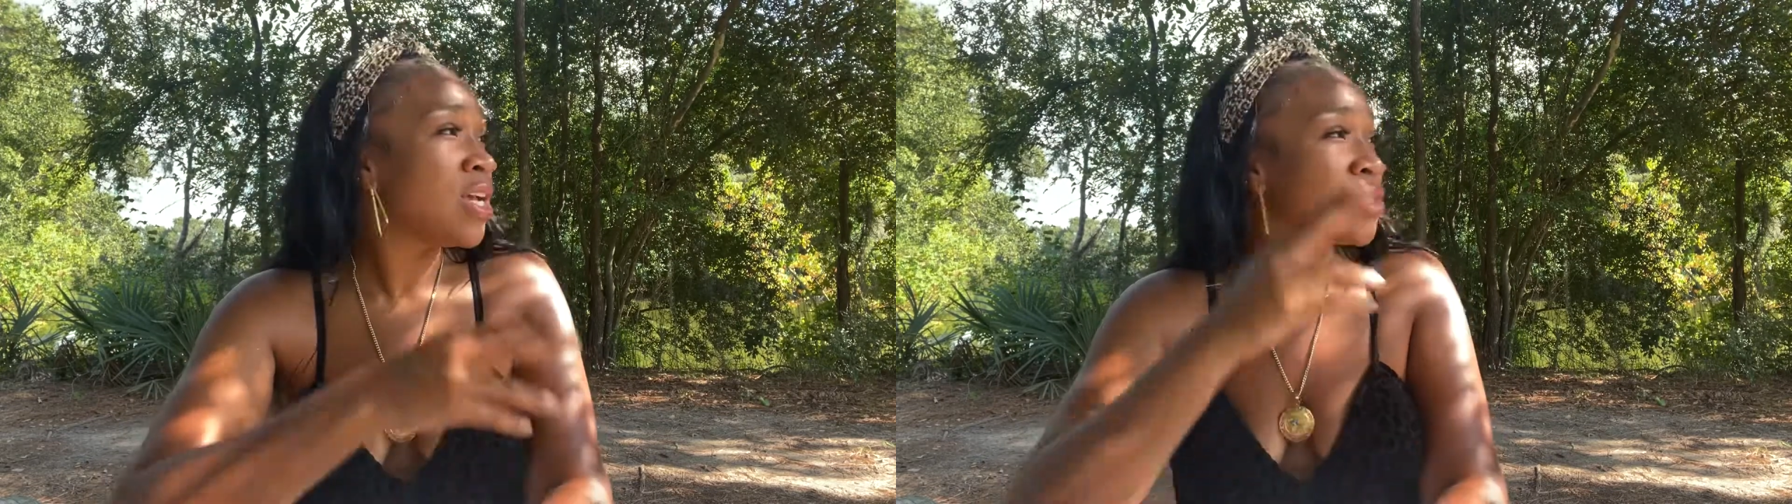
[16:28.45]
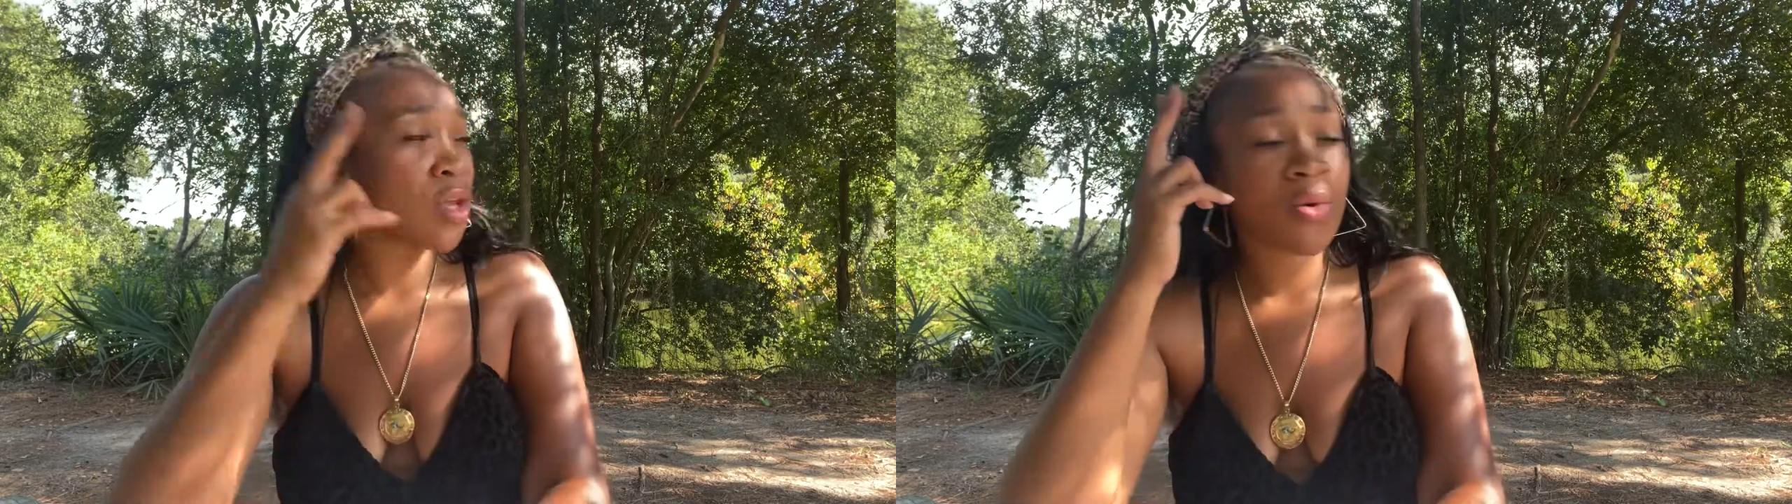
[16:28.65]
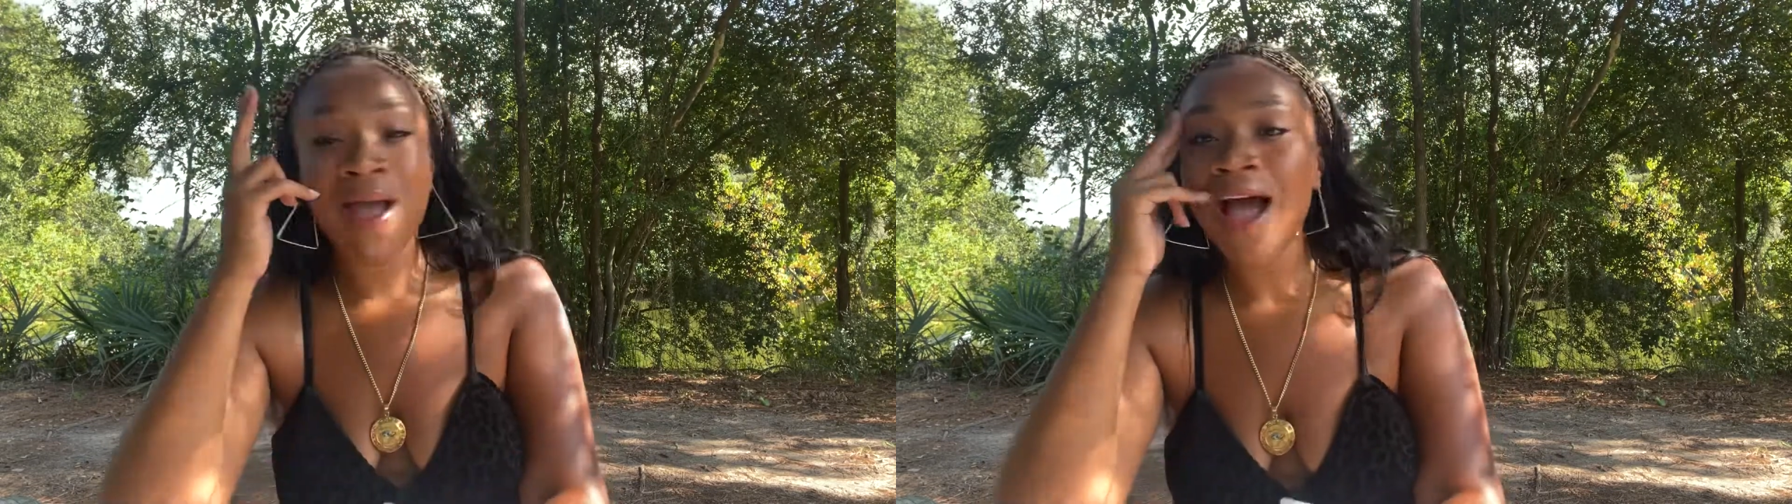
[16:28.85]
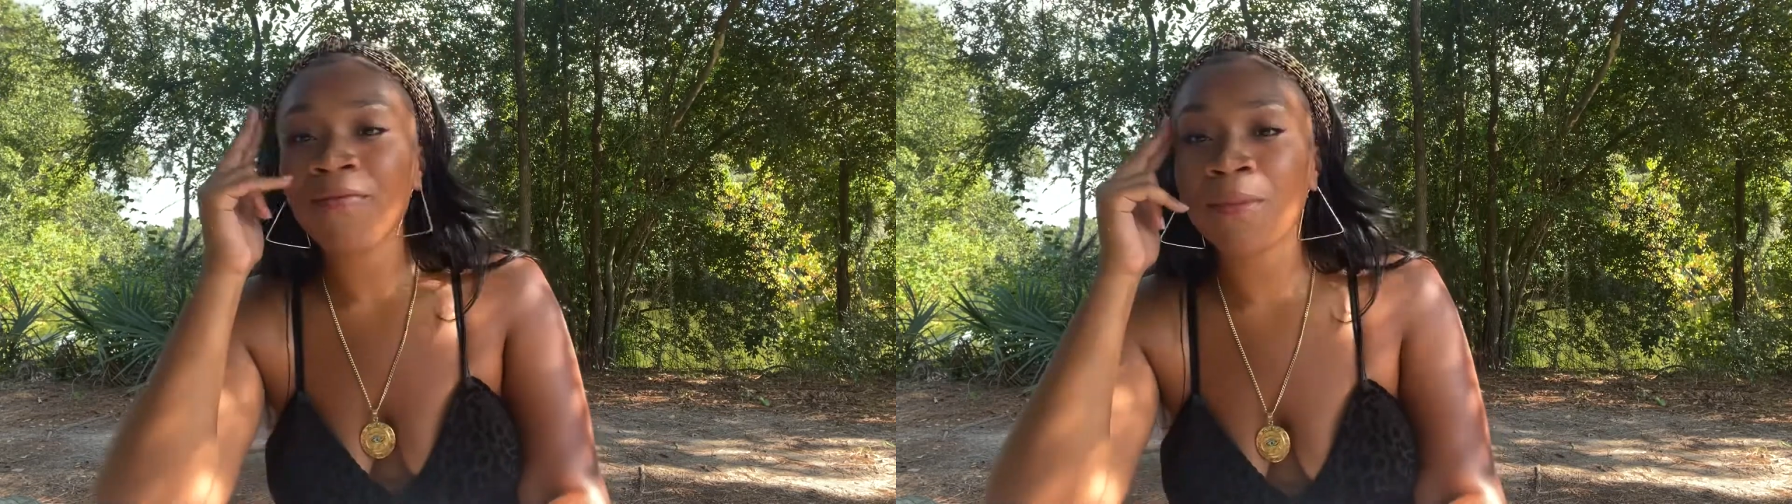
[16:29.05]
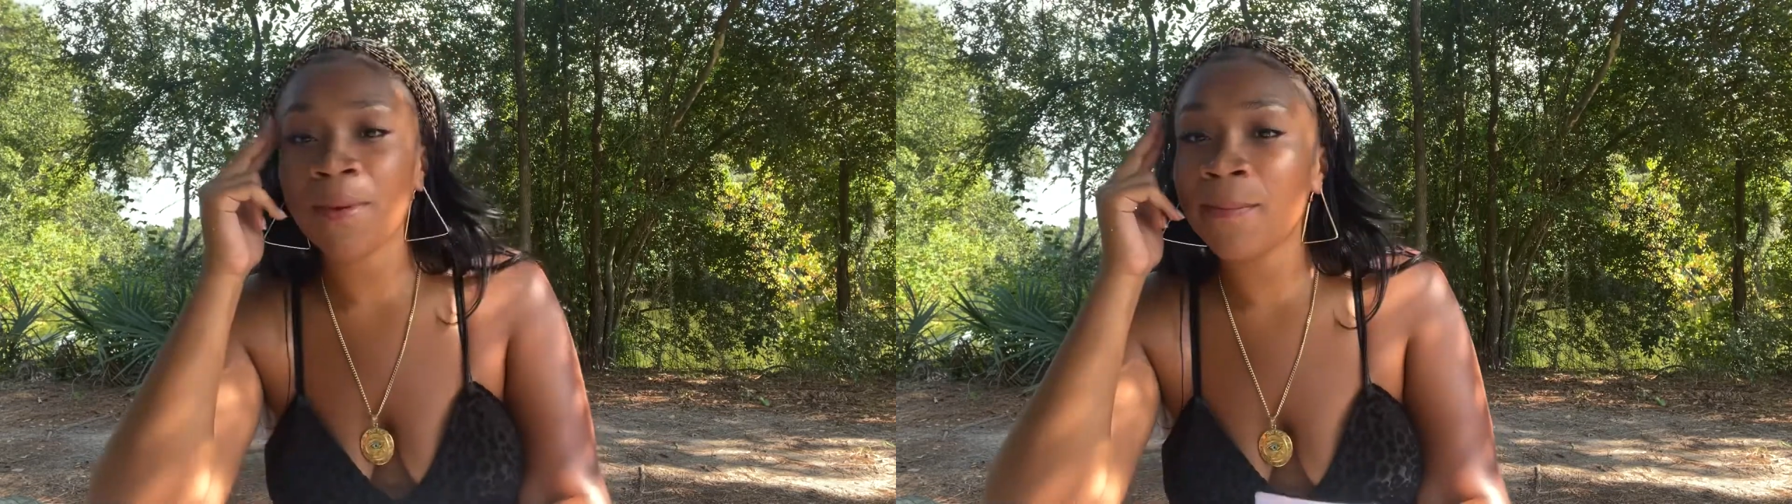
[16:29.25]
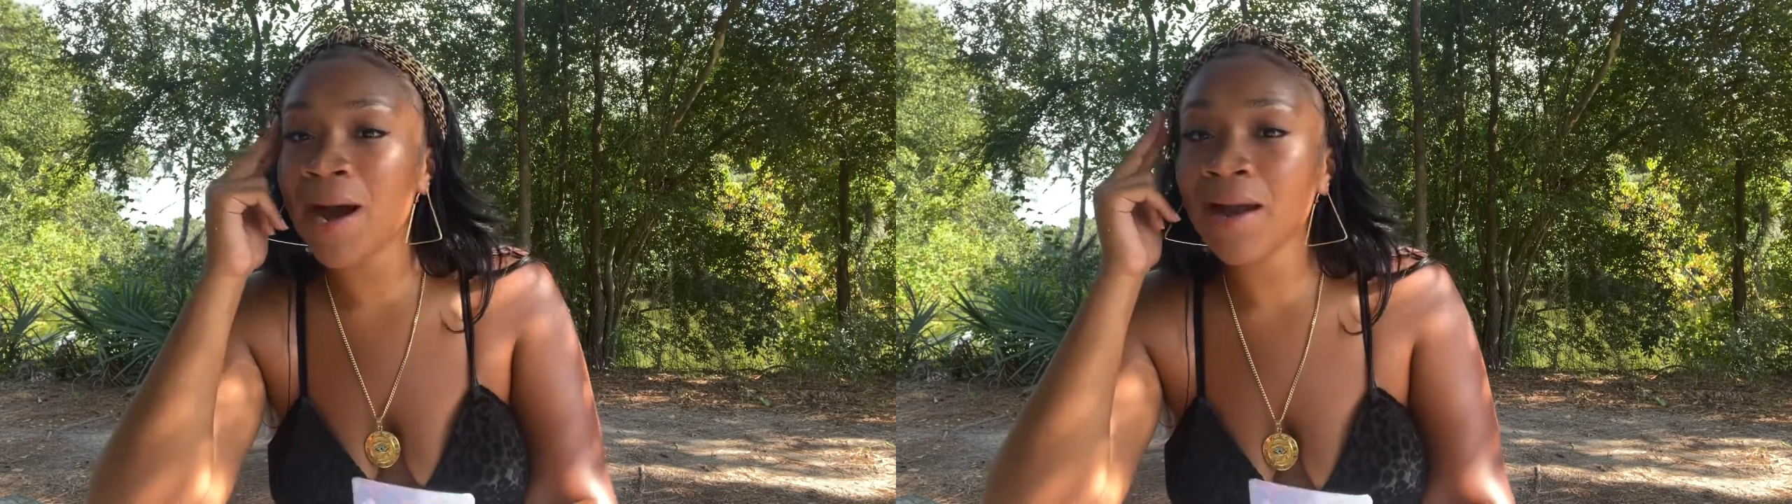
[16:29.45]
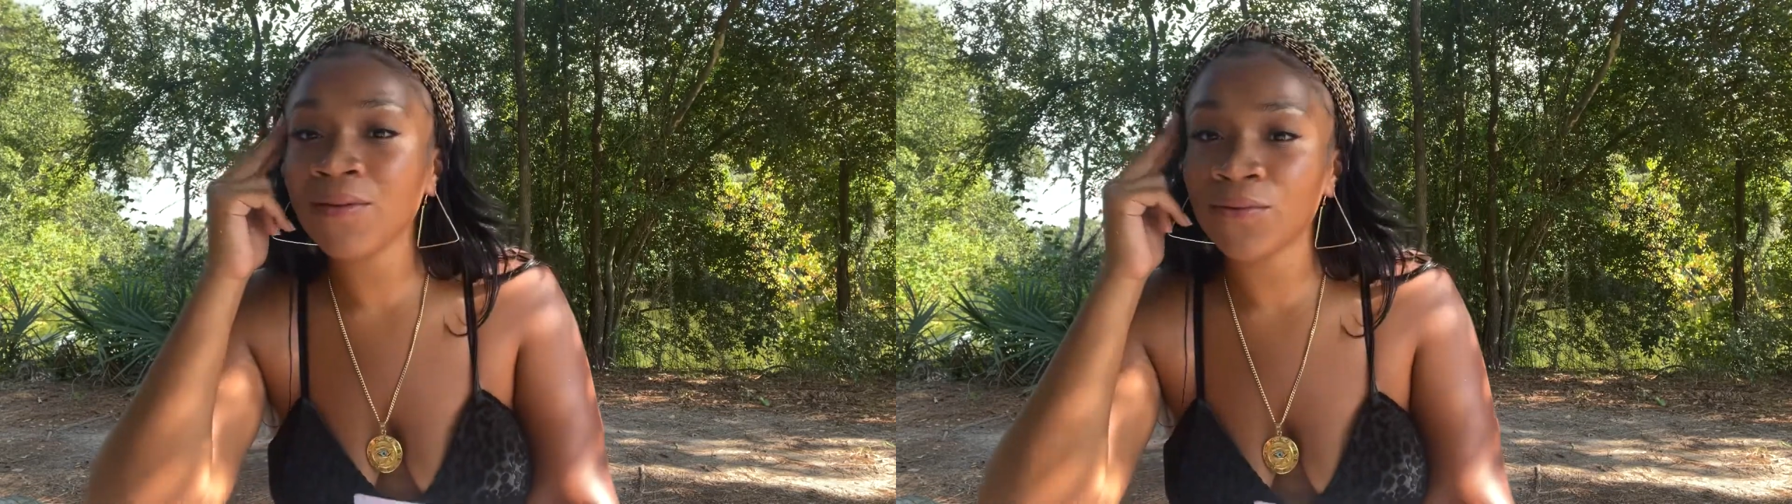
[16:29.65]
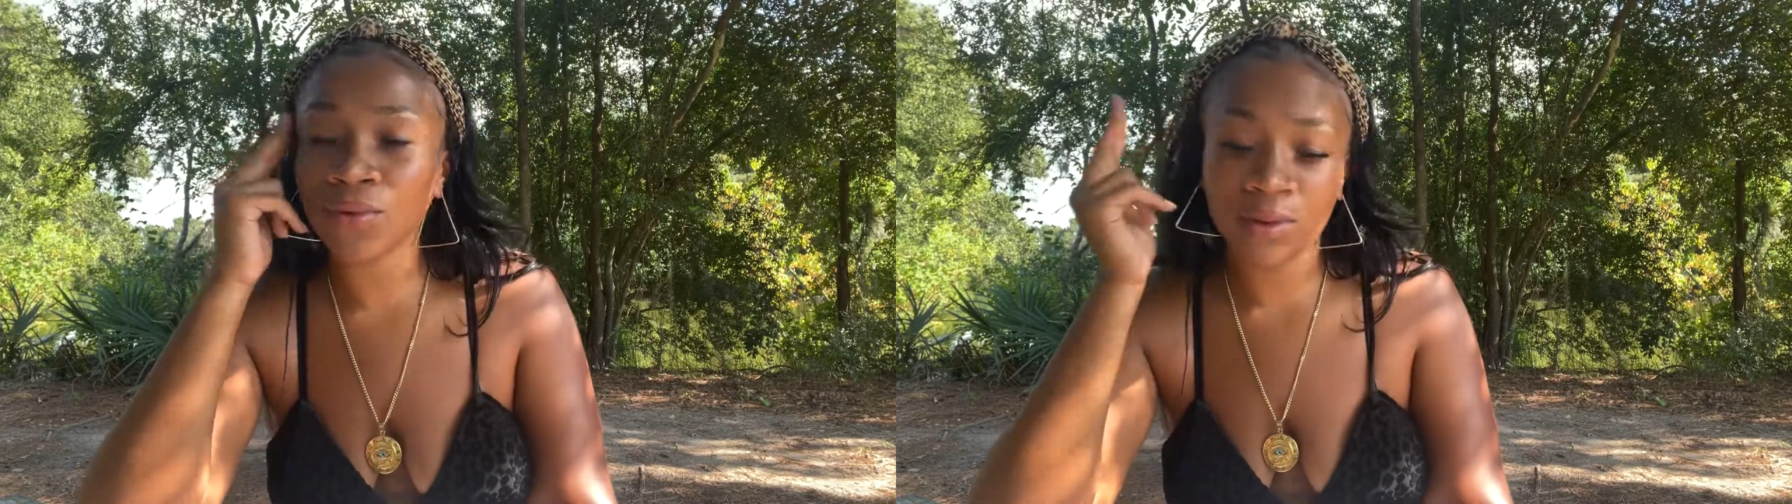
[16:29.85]
So you have to be
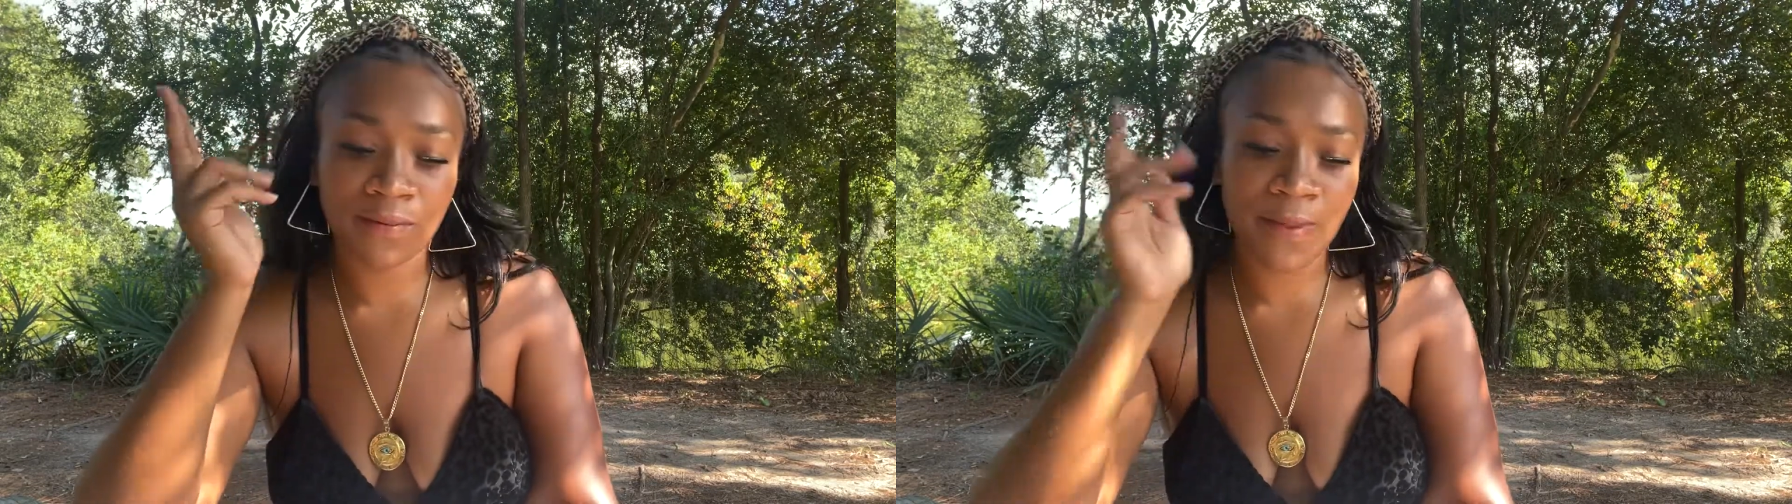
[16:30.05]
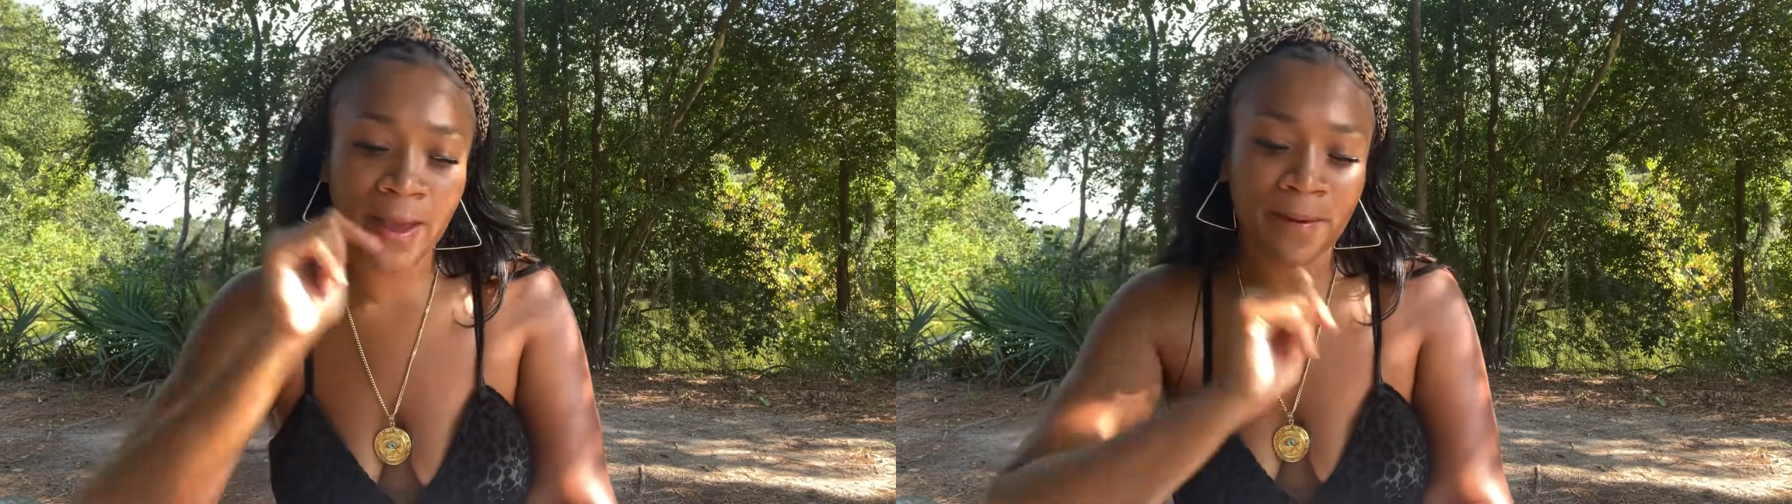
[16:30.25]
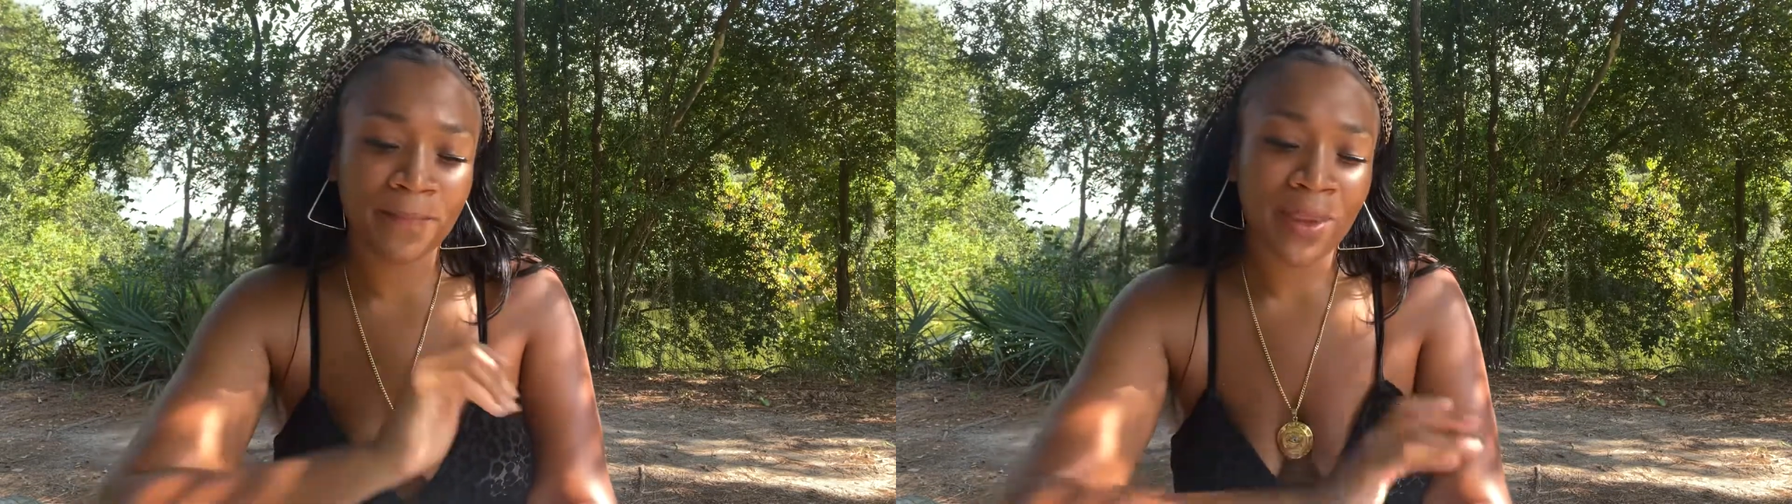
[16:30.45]
mindful of that.